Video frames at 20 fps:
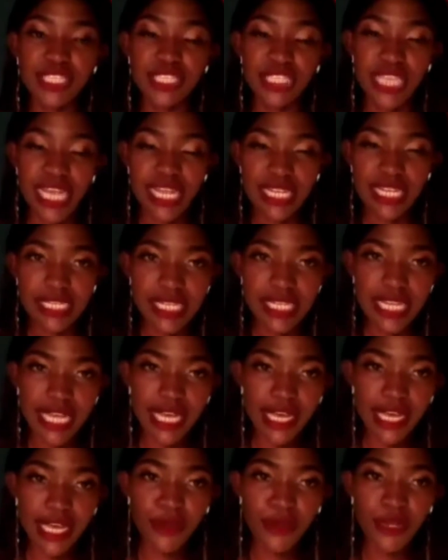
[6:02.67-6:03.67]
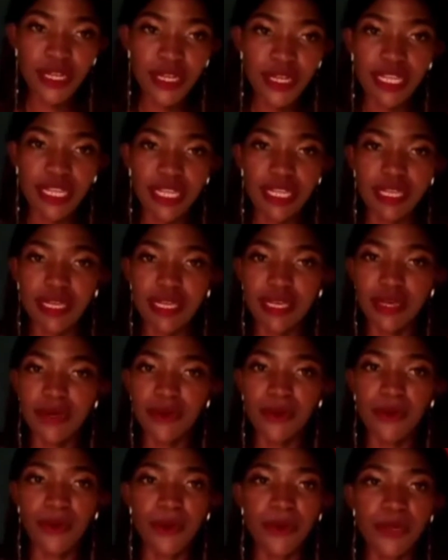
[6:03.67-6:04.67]
shut down
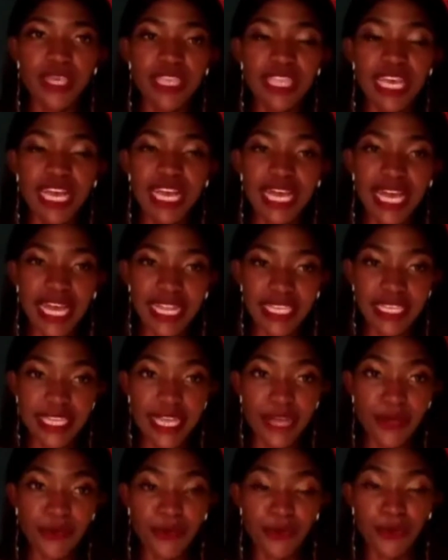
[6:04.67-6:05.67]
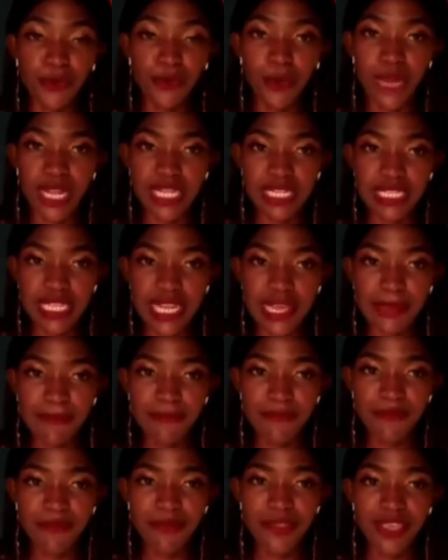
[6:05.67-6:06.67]
or either cut down on runtime,
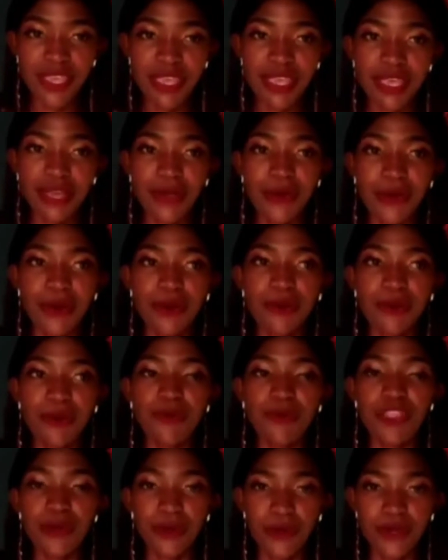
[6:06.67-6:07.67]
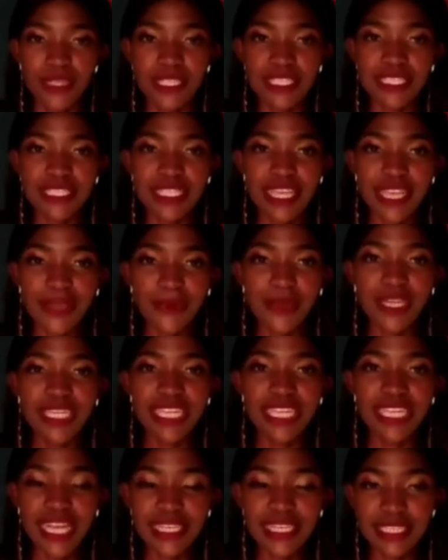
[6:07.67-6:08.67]
there was a
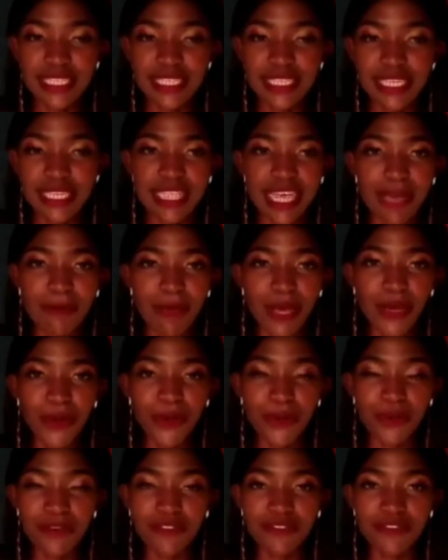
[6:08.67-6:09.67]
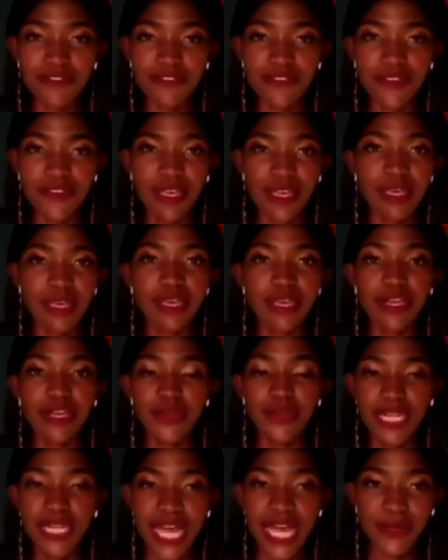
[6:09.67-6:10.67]
reduction in the amount of
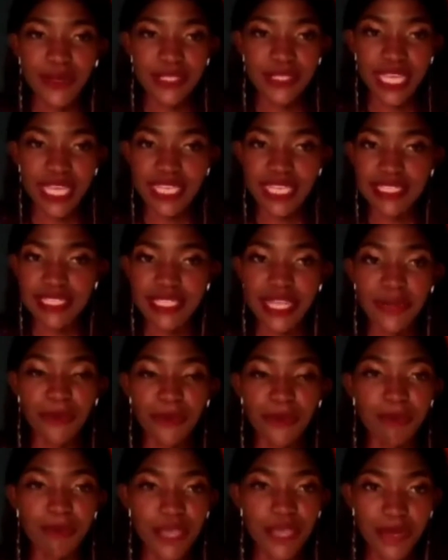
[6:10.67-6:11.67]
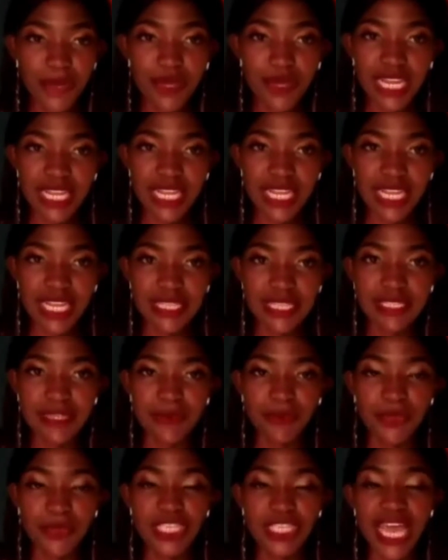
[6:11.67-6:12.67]
greenhouse gases that were being released,
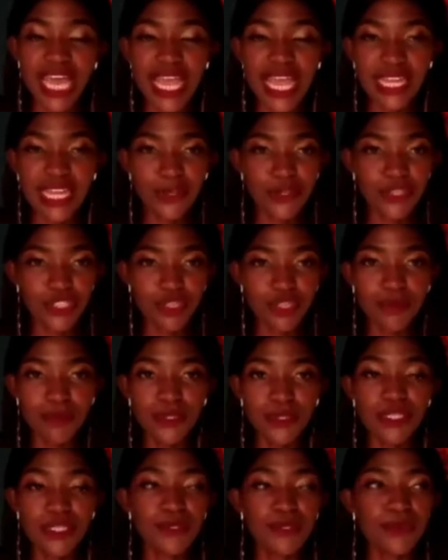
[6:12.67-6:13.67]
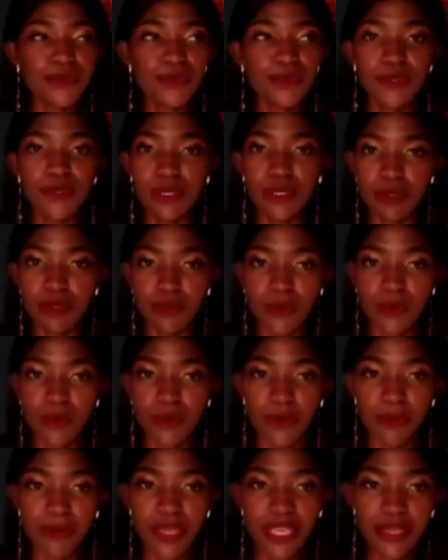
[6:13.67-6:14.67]
which highly contribute to global
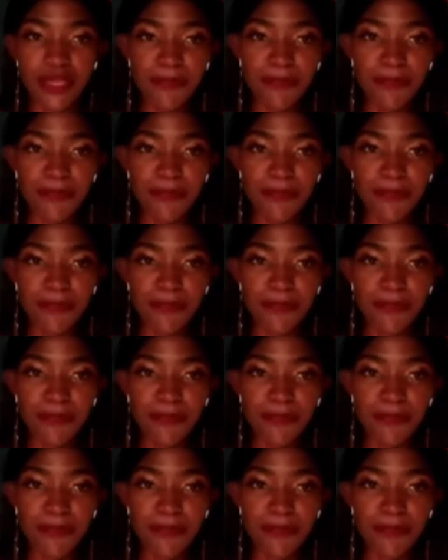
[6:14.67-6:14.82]
warming.